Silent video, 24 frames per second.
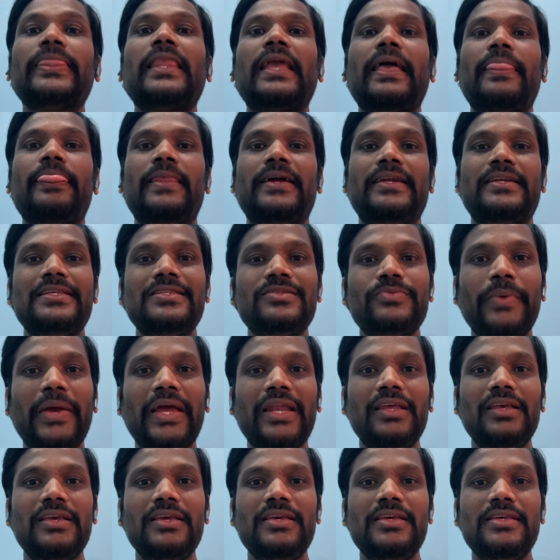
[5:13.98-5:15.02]
And that is
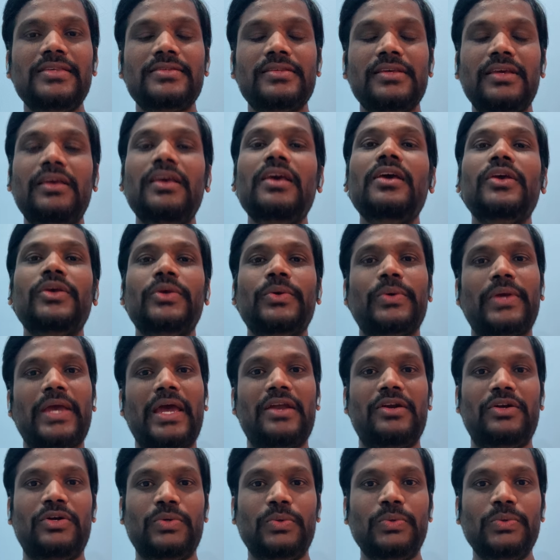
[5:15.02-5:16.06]
very easy. You
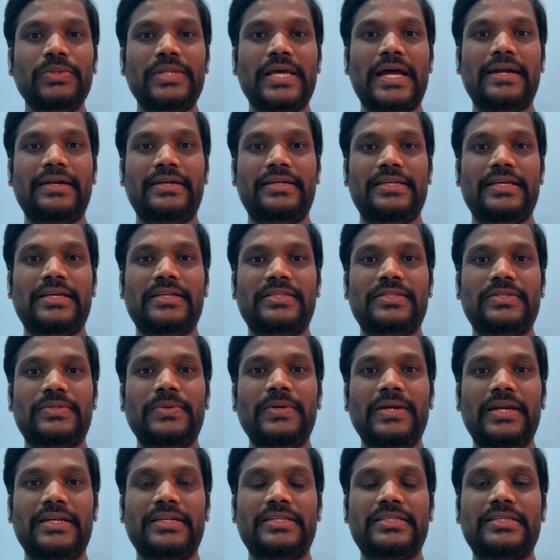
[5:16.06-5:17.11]
can do that, dear
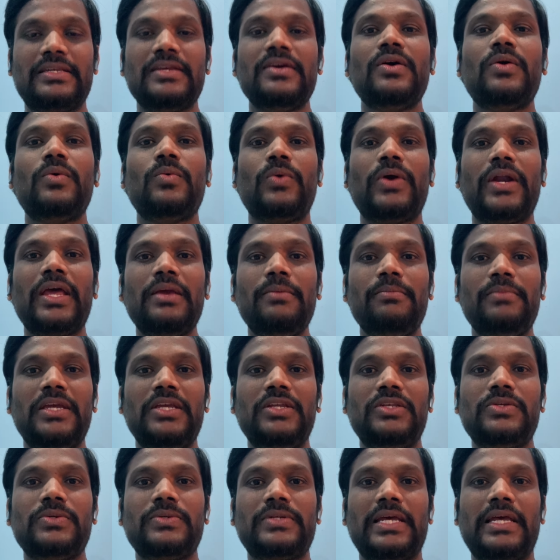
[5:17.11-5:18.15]
students. What I mean
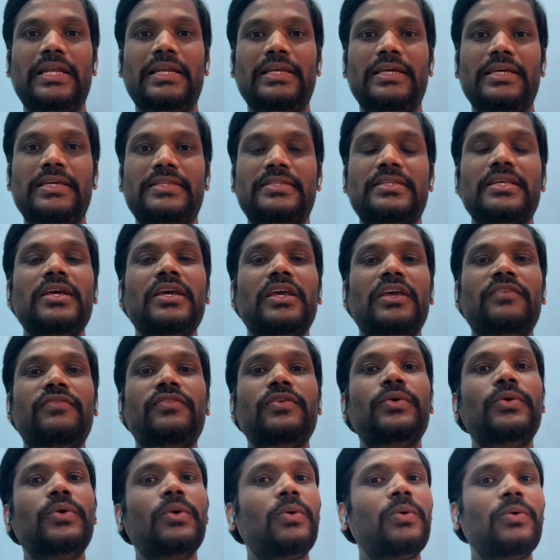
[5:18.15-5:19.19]
to tell is, if you
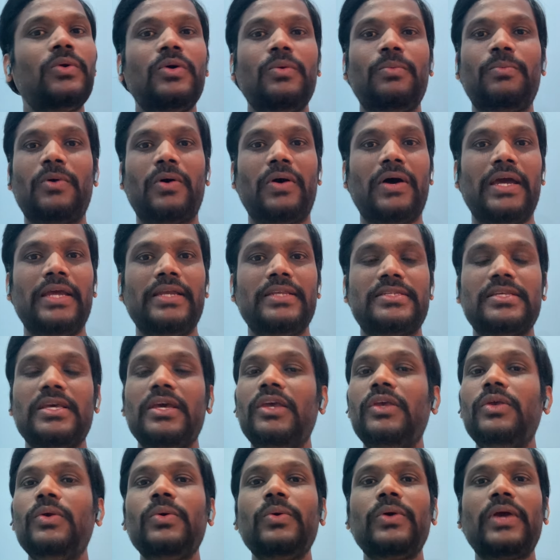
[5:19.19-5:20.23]
don't know points,
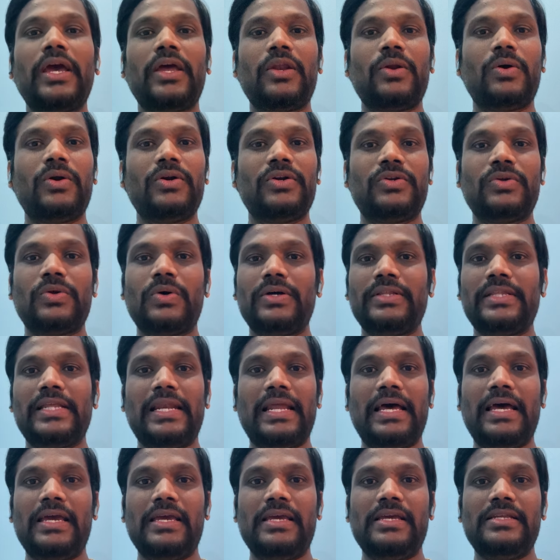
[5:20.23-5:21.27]
you cannot draw the
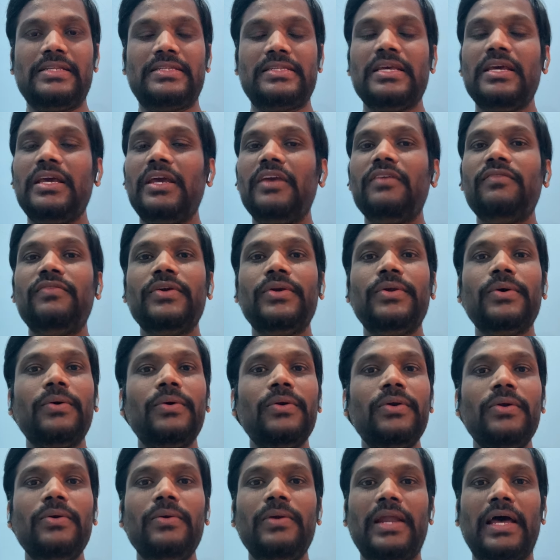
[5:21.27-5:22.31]
lines. If you don't
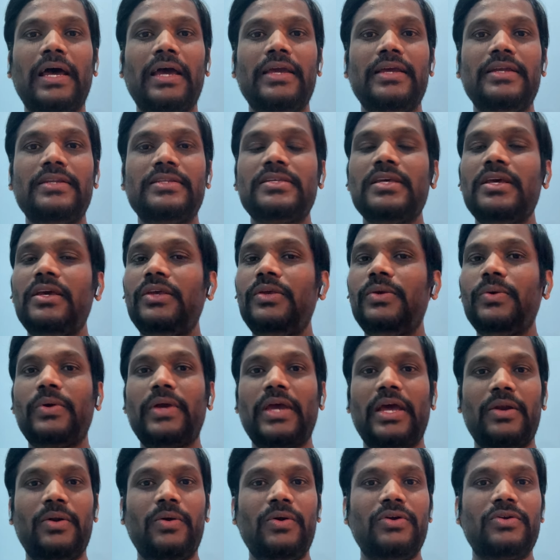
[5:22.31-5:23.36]
know lines, you
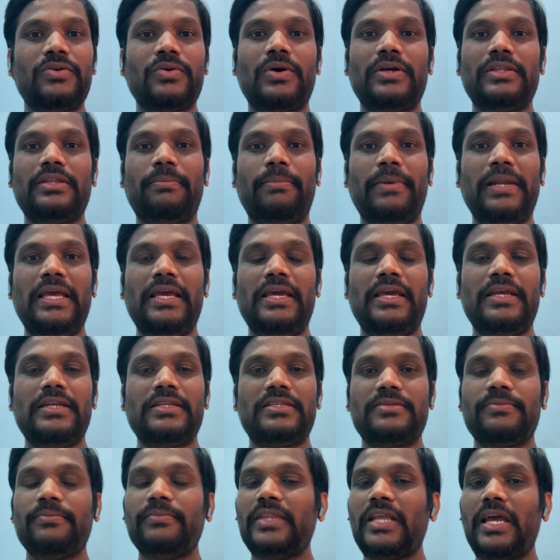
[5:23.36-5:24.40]
cannot draw the
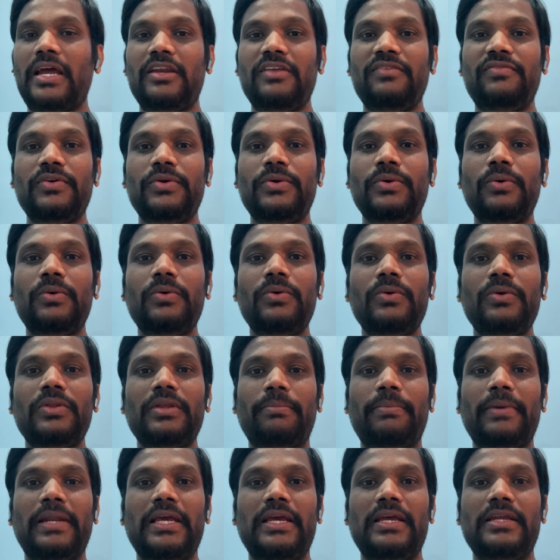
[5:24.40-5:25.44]
planes. And if you don't know the
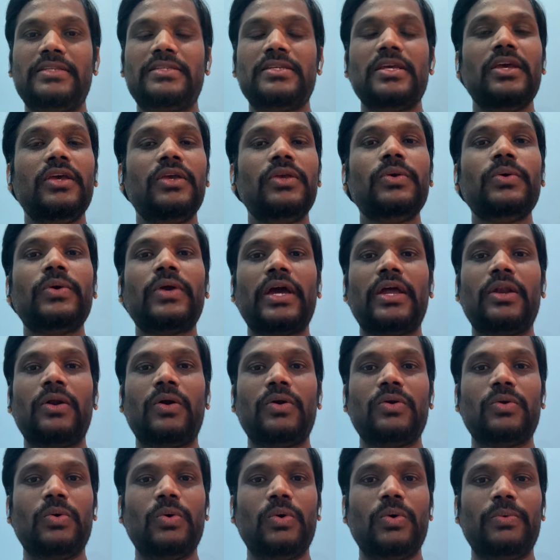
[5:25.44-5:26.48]
planes, you
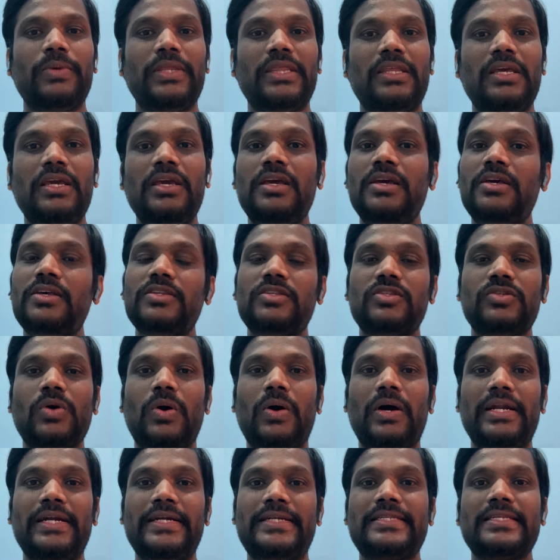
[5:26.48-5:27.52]
cannot go with the
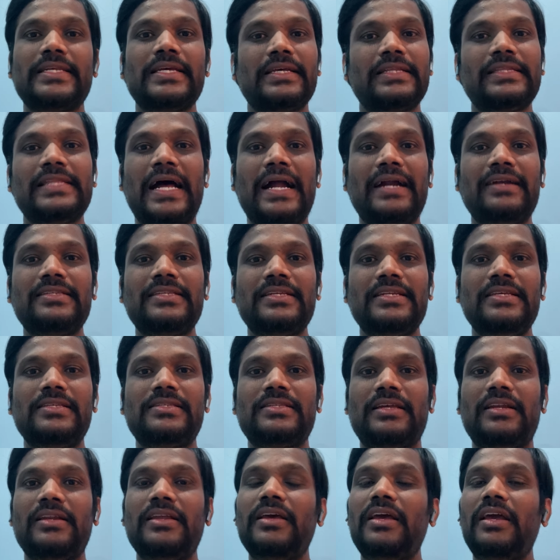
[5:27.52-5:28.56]
solids. That's the
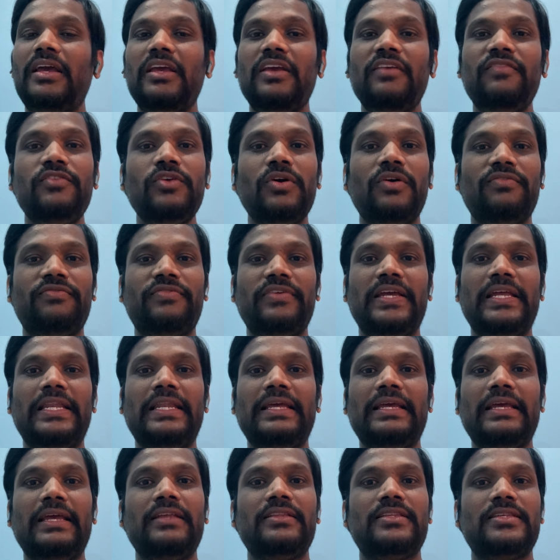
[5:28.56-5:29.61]
reason, if you're
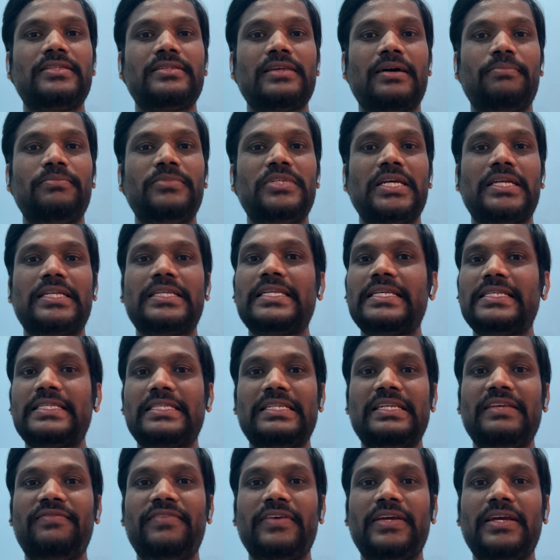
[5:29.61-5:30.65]
feeling the subject is
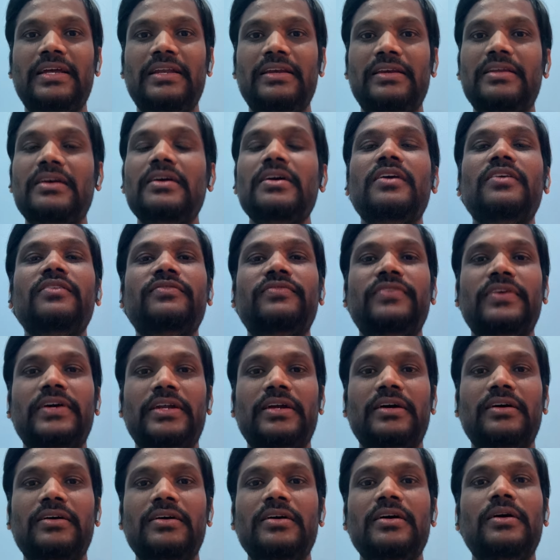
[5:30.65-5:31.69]
difficult, for
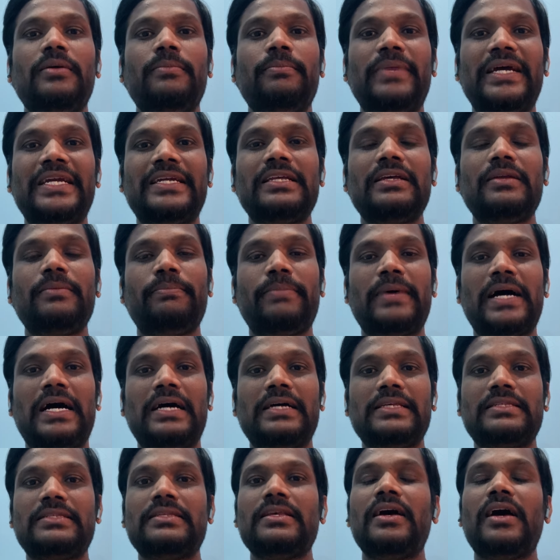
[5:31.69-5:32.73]
a better
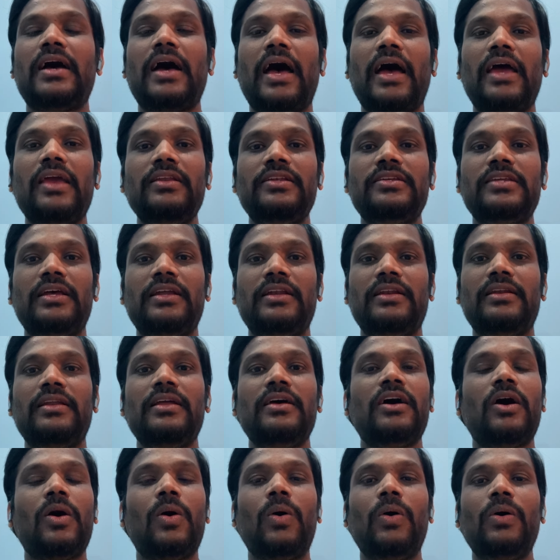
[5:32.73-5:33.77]
pass, I tell
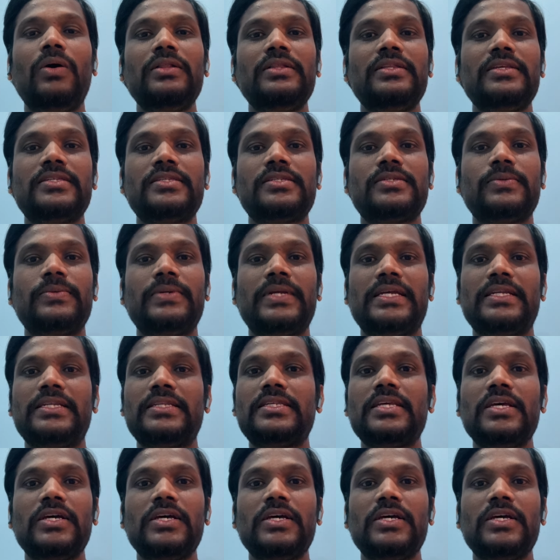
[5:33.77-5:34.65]
all the students